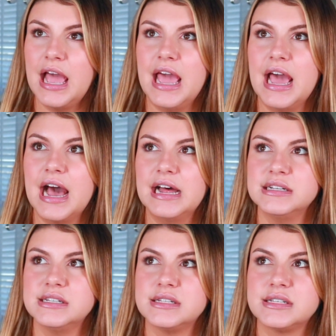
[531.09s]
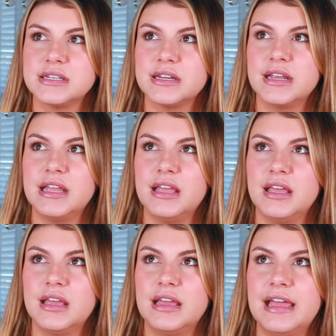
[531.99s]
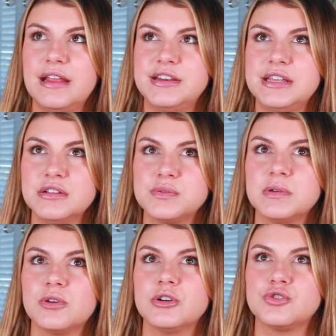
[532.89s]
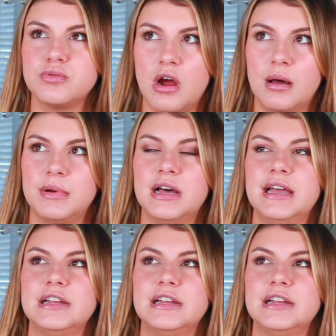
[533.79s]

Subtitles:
And it deals with her trauma.